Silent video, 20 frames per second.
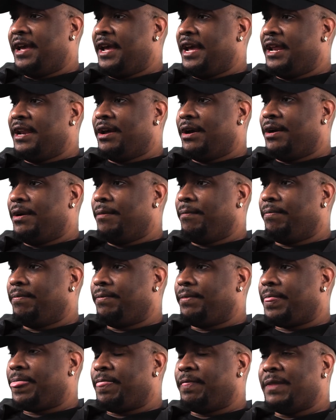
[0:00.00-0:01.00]
And
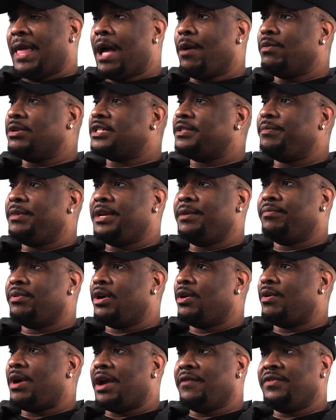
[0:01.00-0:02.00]
that was me,
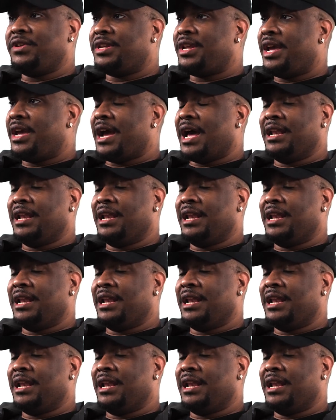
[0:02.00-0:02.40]
bro, every day.